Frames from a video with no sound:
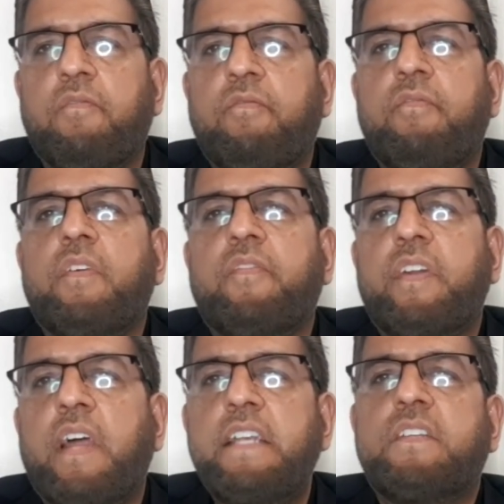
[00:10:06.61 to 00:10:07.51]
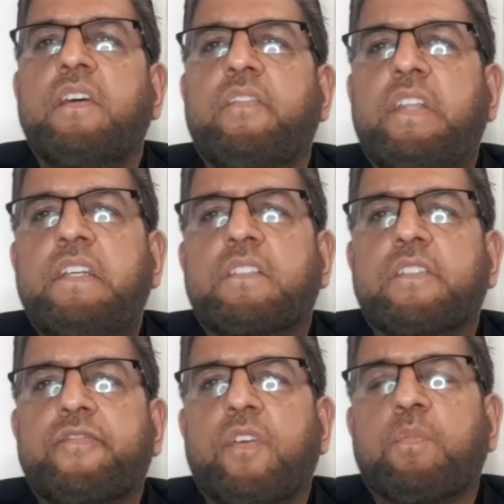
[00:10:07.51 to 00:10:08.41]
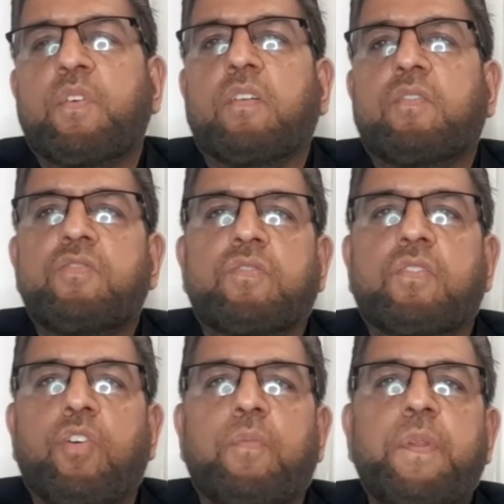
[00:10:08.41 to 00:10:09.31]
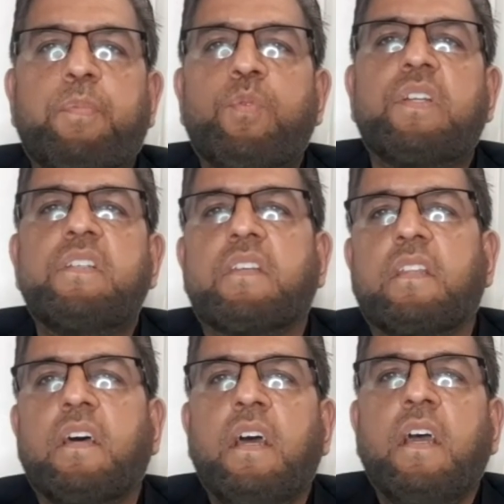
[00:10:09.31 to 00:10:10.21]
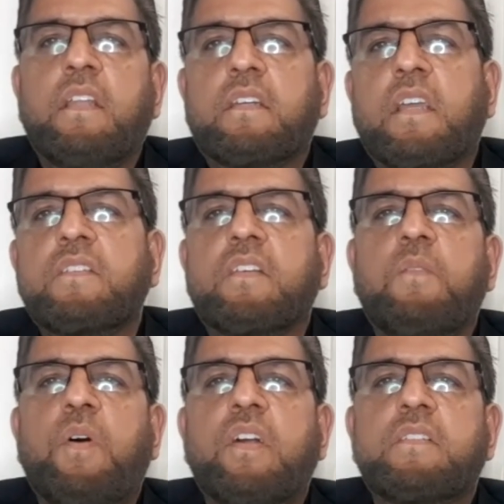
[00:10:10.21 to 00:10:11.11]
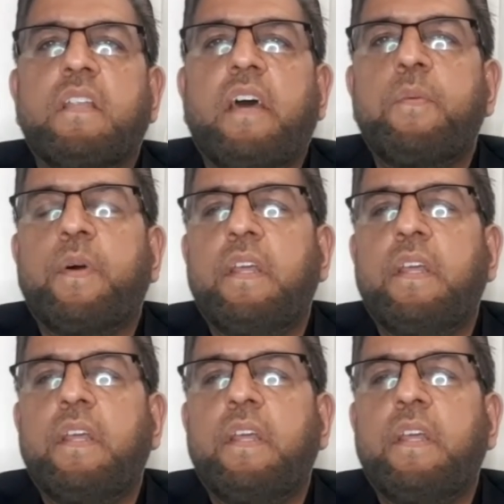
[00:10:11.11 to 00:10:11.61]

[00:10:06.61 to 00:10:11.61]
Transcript: a variety of leaders from across the globe, the Putins and the King Salmans and everybody.